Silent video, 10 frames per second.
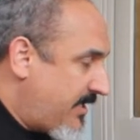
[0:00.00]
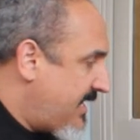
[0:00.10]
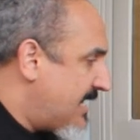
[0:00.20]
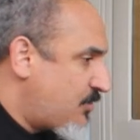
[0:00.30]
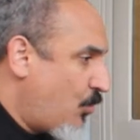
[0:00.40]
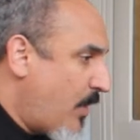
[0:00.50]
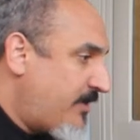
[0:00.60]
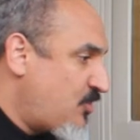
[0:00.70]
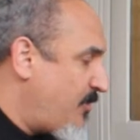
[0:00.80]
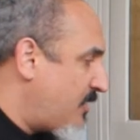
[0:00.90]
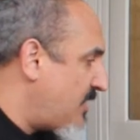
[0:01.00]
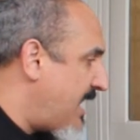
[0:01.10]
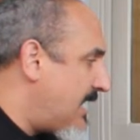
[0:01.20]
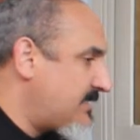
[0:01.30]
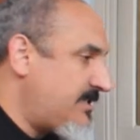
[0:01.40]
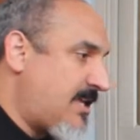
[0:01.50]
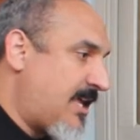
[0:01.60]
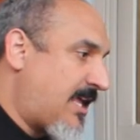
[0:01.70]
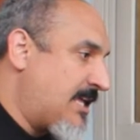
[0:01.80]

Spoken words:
He has way too much house. He's like,